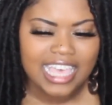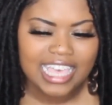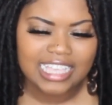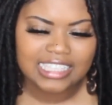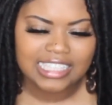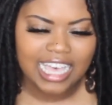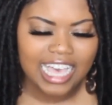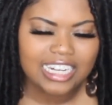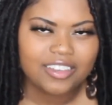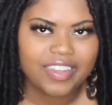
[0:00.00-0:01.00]
it's
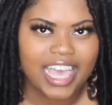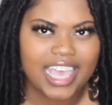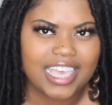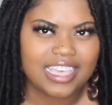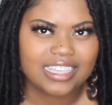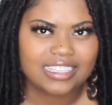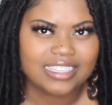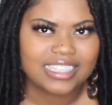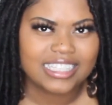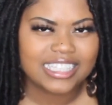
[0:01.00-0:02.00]
kind of like
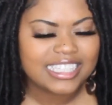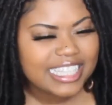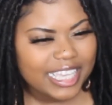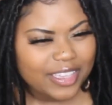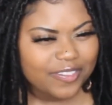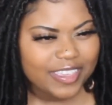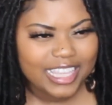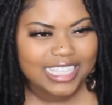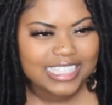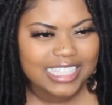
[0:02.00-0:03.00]
stiff,
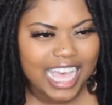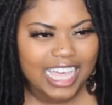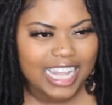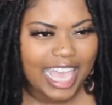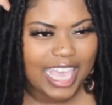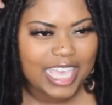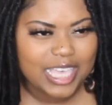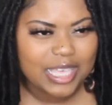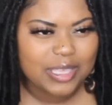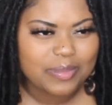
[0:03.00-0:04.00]
and it's not
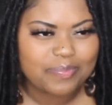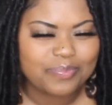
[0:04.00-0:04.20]
like,